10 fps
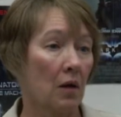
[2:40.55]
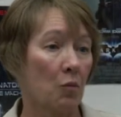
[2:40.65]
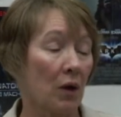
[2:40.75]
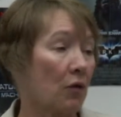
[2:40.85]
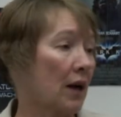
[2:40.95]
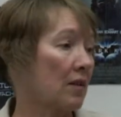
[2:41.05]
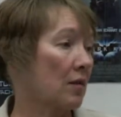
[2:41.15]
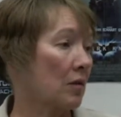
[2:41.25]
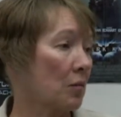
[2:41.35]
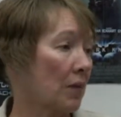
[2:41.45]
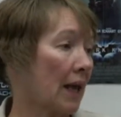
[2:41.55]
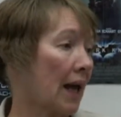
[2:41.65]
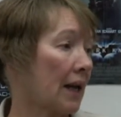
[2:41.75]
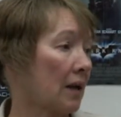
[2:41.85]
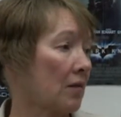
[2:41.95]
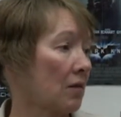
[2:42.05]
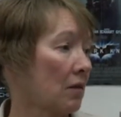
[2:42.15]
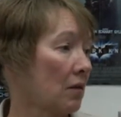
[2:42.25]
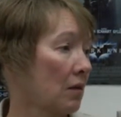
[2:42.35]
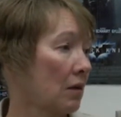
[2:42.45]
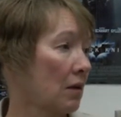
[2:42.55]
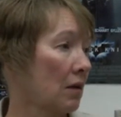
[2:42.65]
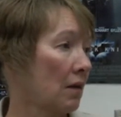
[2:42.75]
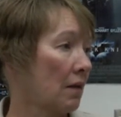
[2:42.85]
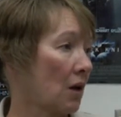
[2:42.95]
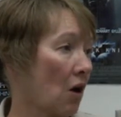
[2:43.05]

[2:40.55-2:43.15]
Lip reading: millwrights, mechanics, that